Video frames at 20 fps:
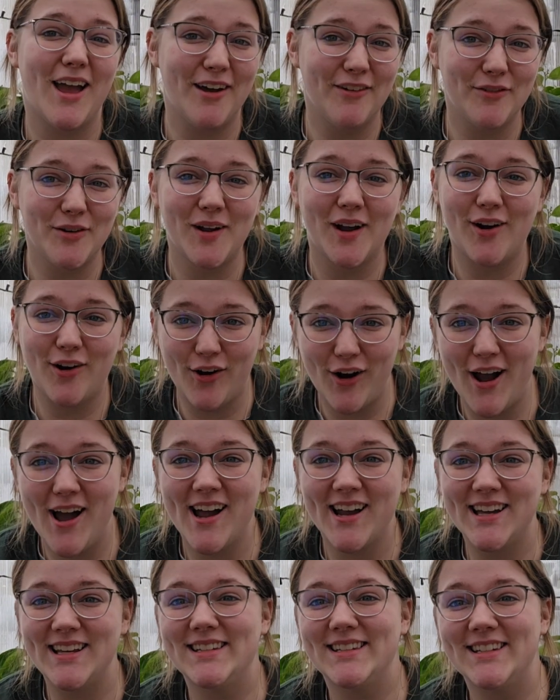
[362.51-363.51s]
every
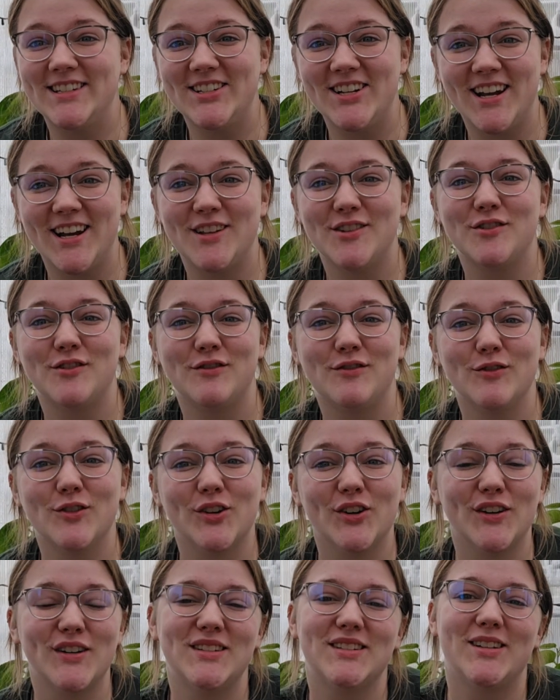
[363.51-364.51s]
crack is a chance
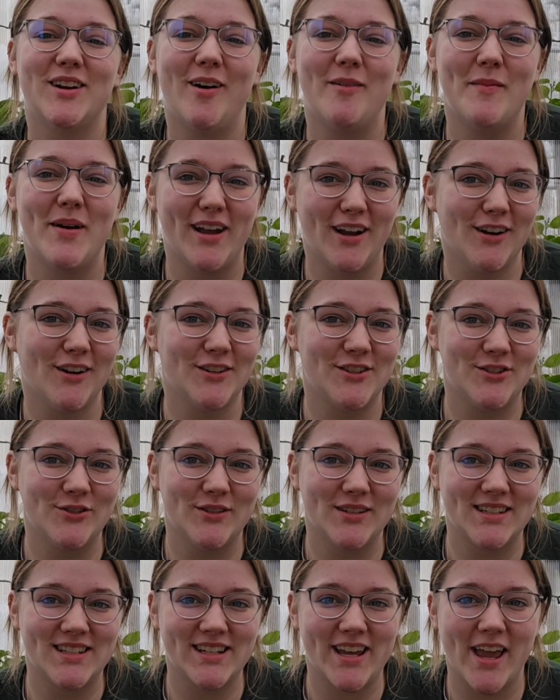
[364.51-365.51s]
for some air
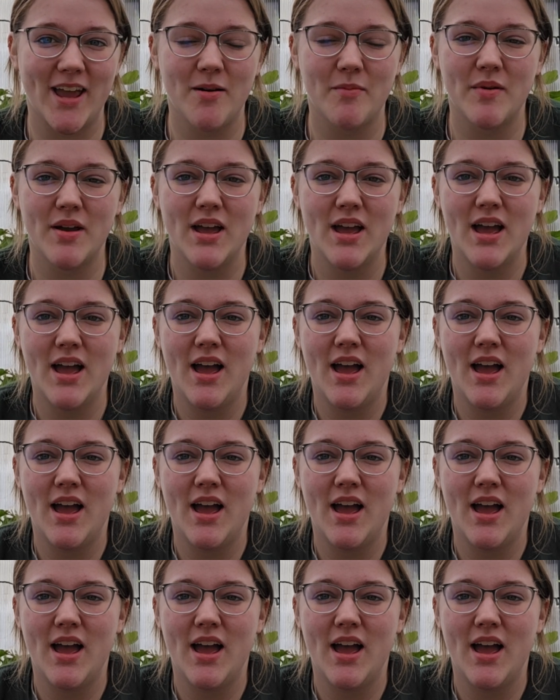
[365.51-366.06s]
to escape.